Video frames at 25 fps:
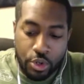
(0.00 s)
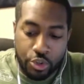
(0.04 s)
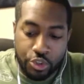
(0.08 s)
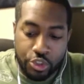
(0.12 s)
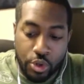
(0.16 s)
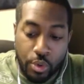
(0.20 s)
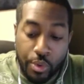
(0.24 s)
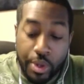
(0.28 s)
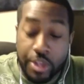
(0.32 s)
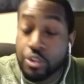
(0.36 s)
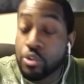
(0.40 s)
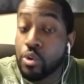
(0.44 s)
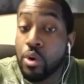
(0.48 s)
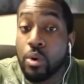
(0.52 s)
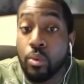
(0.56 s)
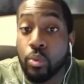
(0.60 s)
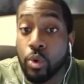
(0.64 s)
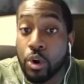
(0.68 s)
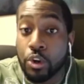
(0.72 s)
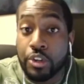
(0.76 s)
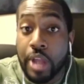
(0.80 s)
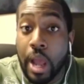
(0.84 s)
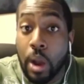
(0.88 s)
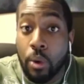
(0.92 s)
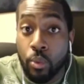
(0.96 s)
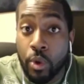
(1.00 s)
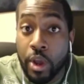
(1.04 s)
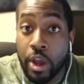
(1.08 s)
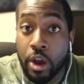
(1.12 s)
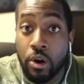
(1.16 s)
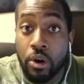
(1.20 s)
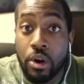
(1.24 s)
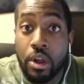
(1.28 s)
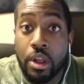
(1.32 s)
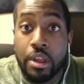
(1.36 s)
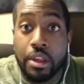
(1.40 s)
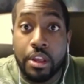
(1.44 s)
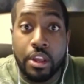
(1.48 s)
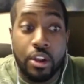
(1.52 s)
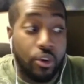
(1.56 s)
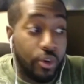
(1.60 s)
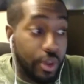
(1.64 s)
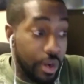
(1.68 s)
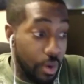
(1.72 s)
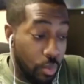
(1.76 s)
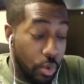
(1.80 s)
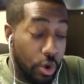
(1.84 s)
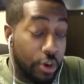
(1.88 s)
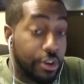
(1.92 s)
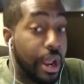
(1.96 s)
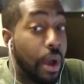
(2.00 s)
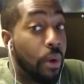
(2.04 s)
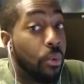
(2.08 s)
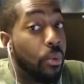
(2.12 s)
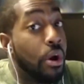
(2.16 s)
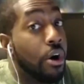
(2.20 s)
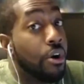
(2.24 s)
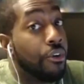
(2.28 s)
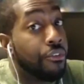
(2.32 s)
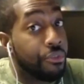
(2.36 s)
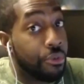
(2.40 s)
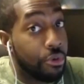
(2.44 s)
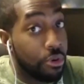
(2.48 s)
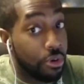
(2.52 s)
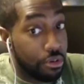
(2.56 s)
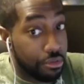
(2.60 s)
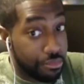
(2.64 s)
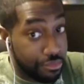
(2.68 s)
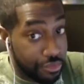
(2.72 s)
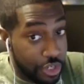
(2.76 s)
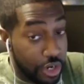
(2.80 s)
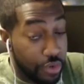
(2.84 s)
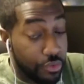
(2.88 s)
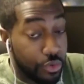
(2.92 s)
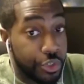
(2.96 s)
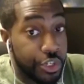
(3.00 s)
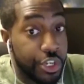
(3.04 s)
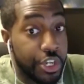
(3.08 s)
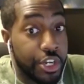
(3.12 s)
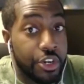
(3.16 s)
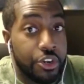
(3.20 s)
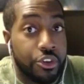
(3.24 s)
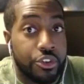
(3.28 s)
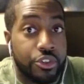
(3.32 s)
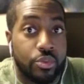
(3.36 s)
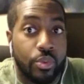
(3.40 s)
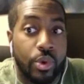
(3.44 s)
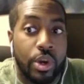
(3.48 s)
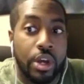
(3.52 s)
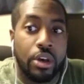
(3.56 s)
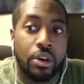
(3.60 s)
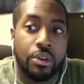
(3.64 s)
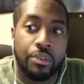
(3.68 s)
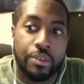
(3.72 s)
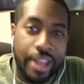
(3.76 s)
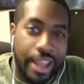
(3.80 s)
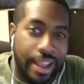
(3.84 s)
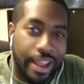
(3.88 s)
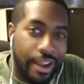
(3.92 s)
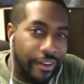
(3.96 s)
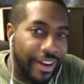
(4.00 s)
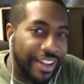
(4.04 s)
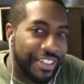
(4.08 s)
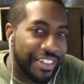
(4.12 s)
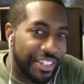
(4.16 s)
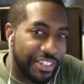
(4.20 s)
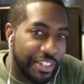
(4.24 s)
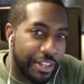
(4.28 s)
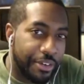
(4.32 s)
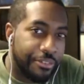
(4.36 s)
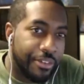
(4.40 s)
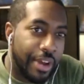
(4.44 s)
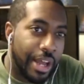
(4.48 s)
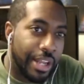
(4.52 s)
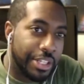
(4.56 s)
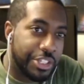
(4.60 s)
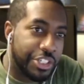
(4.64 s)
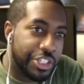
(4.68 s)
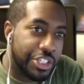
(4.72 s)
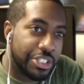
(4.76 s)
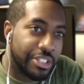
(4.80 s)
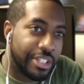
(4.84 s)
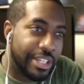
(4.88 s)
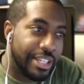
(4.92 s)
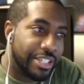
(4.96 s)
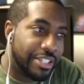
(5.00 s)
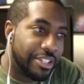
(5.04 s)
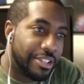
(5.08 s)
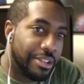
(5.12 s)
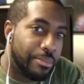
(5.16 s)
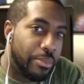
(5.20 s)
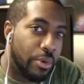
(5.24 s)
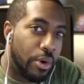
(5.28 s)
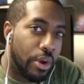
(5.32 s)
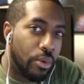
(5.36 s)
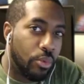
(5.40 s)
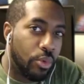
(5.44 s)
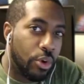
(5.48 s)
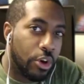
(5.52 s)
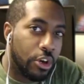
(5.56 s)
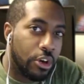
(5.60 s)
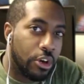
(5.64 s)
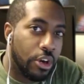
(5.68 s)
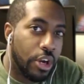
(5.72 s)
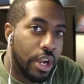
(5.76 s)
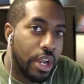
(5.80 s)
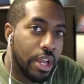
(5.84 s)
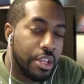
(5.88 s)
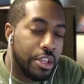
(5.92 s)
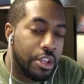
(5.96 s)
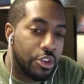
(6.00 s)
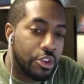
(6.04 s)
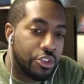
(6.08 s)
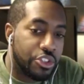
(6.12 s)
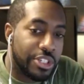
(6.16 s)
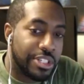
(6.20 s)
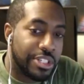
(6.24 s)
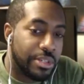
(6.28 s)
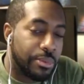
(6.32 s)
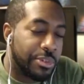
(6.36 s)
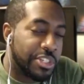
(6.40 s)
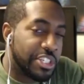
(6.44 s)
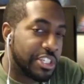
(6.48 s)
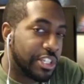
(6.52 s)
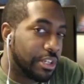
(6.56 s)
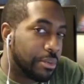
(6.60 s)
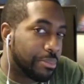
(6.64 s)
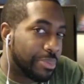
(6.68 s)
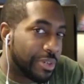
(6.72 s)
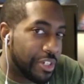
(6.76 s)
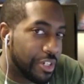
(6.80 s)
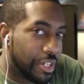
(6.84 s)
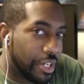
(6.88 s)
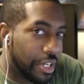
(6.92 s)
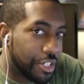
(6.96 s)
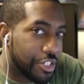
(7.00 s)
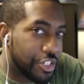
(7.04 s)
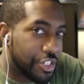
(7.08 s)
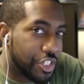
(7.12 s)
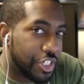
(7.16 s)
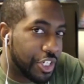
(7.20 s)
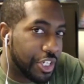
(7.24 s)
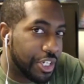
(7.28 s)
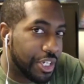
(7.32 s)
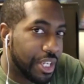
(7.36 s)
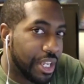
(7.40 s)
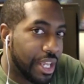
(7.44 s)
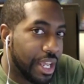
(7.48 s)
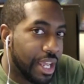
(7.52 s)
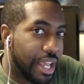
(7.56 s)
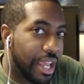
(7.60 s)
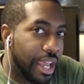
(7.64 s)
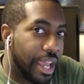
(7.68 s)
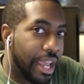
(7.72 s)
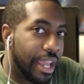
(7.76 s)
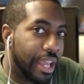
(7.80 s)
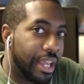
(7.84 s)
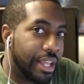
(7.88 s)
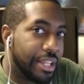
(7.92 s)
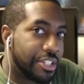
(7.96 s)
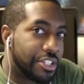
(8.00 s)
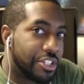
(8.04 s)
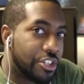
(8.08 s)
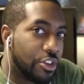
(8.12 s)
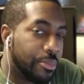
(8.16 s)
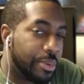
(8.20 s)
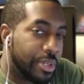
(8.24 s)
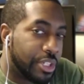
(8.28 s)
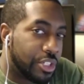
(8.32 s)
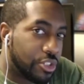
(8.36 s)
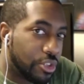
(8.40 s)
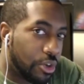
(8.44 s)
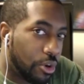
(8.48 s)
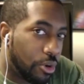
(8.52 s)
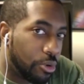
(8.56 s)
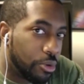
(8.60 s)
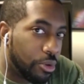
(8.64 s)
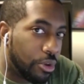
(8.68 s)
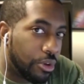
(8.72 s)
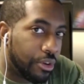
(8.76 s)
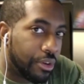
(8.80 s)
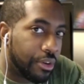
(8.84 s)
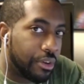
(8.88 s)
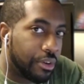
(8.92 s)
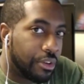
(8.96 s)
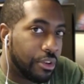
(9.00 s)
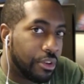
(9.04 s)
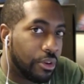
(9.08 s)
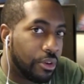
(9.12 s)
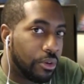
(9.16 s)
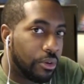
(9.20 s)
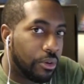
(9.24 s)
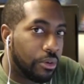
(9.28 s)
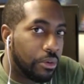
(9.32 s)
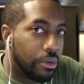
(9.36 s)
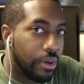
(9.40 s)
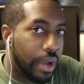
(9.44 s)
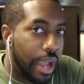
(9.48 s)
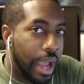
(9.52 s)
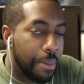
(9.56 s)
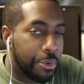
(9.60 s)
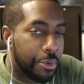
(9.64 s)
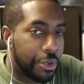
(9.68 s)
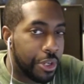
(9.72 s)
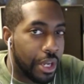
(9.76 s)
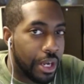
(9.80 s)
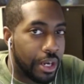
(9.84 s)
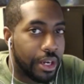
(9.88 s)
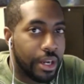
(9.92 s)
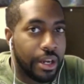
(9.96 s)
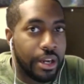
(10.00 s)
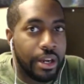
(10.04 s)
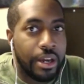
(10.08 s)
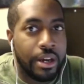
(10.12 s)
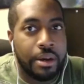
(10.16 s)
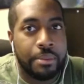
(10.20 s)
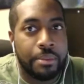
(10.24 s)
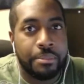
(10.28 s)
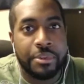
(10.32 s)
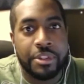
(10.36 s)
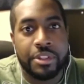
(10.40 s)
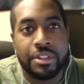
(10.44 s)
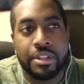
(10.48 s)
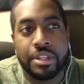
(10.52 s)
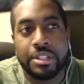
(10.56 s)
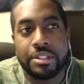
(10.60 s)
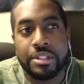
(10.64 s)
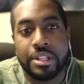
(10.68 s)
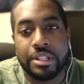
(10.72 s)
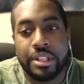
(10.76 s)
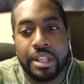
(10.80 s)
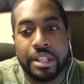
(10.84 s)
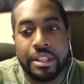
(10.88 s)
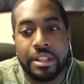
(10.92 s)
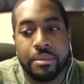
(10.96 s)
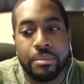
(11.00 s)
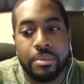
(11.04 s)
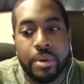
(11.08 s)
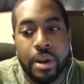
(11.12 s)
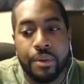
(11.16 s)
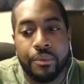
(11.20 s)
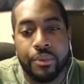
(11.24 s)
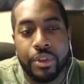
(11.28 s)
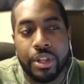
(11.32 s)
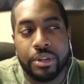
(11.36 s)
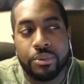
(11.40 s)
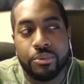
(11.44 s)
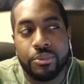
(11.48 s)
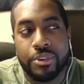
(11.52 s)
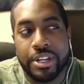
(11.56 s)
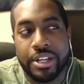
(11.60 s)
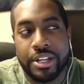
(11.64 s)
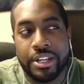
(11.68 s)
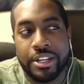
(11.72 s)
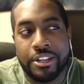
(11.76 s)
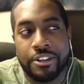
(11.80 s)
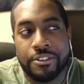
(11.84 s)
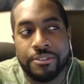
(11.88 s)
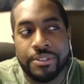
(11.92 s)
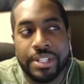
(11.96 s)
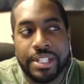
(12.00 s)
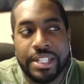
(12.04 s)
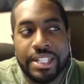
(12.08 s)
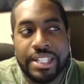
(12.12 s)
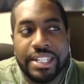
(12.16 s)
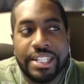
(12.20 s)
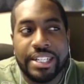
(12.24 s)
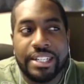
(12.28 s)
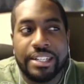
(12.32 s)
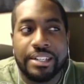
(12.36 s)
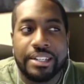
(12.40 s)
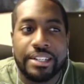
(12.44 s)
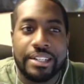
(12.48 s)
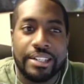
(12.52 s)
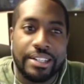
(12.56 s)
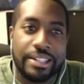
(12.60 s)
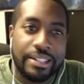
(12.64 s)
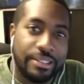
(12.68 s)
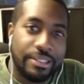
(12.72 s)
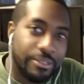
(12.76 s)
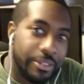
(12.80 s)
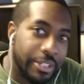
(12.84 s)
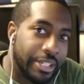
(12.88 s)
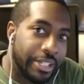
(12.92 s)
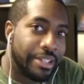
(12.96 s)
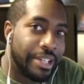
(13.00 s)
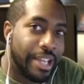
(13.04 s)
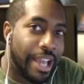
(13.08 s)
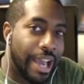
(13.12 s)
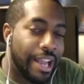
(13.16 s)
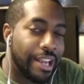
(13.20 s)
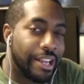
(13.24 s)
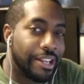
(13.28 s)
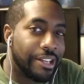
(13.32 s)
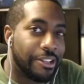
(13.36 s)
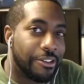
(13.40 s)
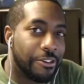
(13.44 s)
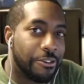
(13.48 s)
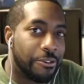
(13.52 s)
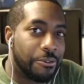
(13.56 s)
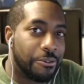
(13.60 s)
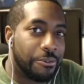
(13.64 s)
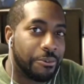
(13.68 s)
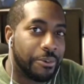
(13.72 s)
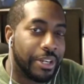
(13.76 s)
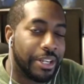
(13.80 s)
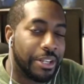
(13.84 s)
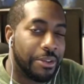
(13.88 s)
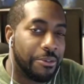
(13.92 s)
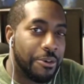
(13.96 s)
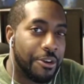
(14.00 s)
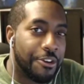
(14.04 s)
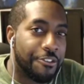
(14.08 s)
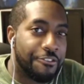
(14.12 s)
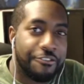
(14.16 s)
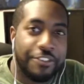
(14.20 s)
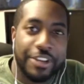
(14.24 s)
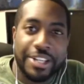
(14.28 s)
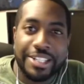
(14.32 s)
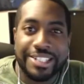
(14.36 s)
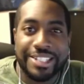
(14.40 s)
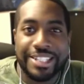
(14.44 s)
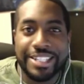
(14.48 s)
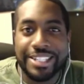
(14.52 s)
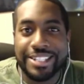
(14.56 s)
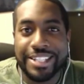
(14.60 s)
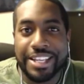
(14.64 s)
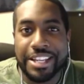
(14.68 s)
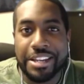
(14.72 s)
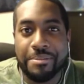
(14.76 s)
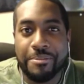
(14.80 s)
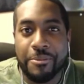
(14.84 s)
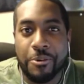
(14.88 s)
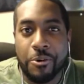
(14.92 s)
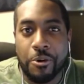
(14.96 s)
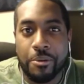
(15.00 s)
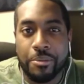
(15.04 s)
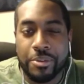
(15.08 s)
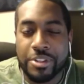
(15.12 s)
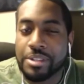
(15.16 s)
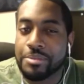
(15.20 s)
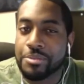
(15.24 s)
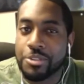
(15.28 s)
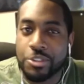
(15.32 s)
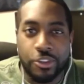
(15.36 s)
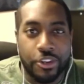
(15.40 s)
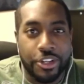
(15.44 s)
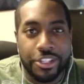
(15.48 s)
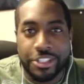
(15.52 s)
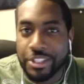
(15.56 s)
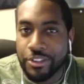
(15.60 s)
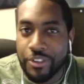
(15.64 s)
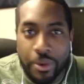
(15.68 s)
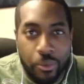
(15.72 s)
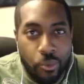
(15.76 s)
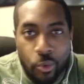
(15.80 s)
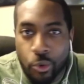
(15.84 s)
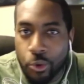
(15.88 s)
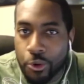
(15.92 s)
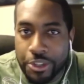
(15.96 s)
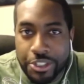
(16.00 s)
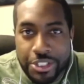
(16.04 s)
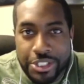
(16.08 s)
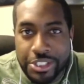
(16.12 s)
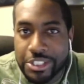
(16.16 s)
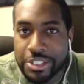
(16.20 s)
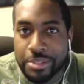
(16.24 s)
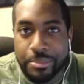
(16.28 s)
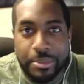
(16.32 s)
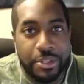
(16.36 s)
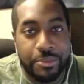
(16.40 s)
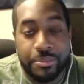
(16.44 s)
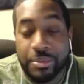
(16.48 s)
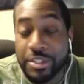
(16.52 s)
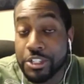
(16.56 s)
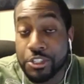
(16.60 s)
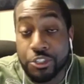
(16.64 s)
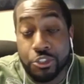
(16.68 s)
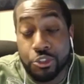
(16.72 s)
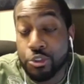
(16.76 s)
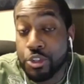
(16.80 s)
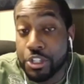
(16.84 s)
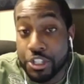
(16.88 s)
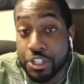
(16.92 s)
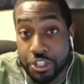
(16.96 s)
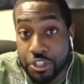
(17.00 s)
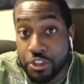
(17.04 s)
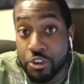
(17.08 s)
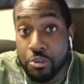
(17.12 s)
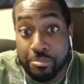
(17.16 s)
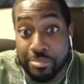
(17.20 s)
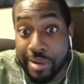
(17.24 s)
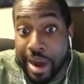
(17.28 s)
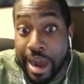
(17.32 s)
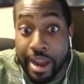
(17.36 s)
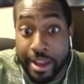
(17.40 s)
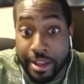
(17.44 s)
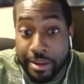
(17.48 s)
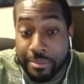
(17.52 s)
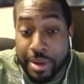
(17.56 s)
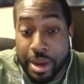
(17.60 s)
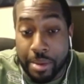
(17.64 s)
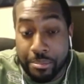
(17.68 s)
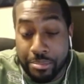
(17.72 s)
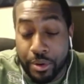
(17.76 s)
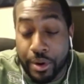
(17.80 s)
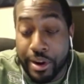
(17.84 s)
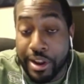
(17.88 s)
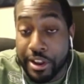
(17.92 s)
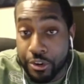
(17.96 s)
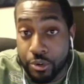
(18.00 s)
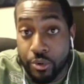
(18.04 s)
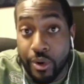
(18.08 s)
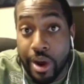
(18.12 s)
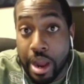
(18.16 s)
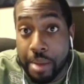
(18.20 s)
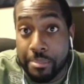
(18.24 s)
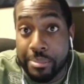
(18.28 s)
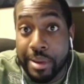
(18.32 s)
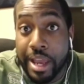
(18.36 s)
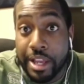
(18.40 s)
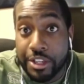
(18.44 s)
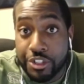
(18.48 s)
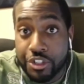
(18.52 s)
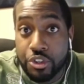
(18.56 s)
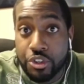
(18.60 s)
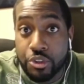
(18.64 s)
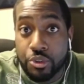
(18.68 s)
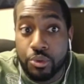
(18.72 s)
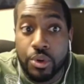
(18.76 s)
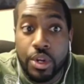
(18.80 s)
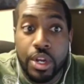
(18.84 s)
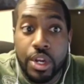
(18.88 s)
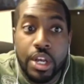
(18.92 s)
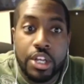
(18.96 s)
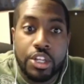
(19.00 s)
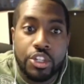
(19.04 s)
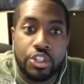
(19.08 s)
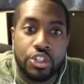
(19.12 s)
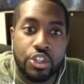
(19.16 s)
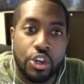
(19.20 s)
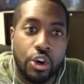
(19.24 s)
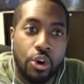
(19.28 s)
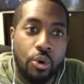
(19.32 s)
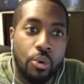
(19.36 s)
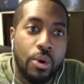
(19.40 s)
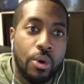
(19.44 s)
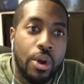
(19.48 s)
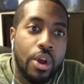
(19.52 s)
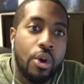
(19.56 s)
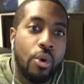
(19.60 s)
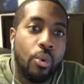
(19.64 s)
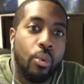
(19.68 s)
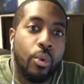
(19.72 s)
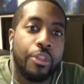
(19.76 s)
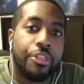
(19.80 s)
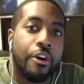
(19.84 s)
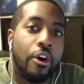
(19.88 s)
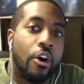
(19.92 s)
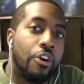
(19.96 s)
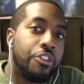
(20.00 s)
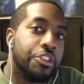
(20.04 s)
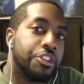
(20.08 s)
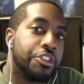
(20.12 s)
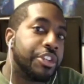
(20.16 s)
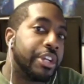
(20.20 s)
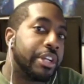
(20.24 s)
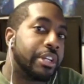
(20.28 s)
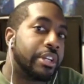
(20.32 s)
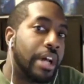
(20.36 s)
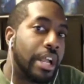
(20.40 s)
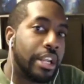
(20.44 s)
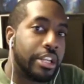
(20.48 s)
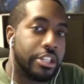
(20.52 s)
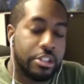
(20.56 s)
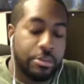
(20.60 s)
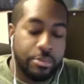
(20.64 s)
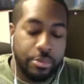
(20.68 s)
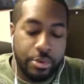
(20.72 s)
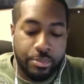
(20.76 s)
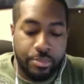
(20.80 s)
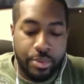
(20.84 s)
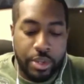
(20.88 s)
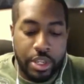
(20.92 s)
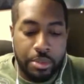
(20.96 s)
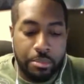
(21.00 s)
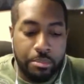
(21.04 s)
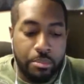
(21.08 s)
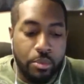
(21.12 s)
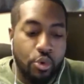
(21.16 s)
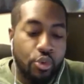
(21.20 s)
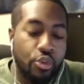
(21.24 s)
so it worked out well, and it worked out well for several years. Well, now I think they're finally just getting to the point where, since it was still in production and still being sold on, Apple.com and things like that, they're probably like, well, we kind of don't really want to fix these anymore because I'm sure they still have warranties. I mean, because you could still buy a brand new iPad too. So with all the technology being